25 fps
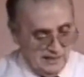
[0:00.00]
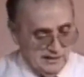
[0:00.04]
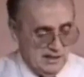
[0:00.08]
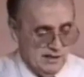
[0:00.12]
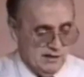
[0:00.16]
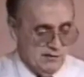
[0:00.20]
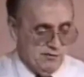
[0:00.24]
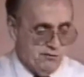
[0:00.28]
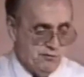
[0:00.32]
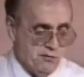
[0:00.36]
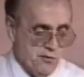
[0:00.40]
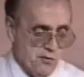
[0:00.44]
And
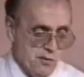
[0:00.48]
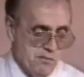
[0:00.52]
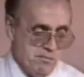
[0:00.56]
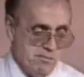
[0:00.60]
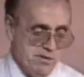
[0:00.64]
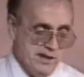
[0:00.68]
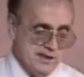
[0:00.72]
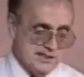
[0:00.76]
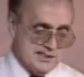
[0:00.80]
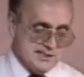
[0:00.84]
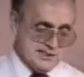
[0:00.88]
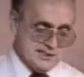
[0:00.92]
then the four
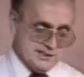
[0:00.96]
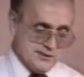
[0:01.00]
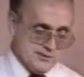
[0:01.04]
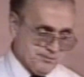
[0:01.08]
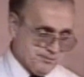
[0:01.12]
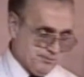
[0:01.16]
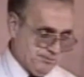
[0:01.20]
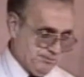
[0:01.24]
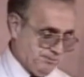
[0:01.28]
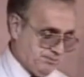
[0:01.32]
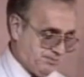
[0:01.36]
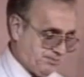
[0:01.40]
beasts
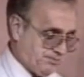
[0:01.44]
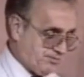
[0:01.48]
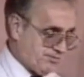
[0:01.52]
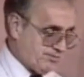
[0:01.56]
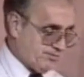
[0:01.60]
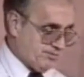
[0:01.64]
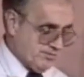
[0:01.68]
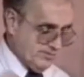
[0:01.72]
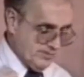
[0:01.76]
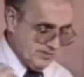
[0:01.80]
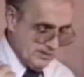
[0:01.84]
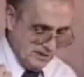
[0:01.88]

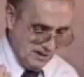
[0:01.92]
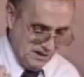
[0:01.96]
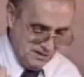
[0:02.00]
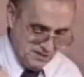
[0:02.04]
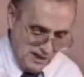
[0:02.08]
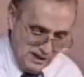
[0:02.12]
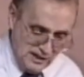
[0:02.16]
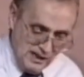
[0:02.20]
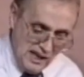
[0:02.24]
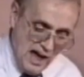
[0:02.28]
the